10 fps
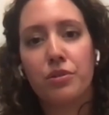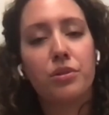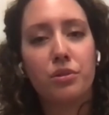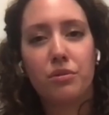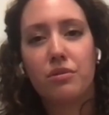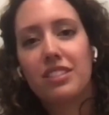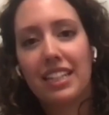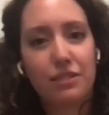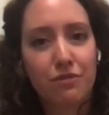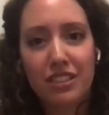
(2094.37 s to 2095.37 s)
who
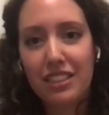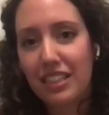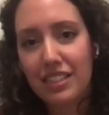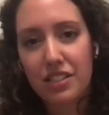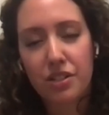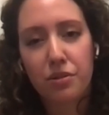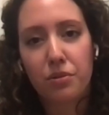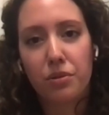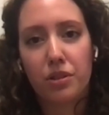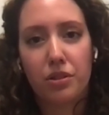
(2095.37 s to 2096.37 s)
gets really into,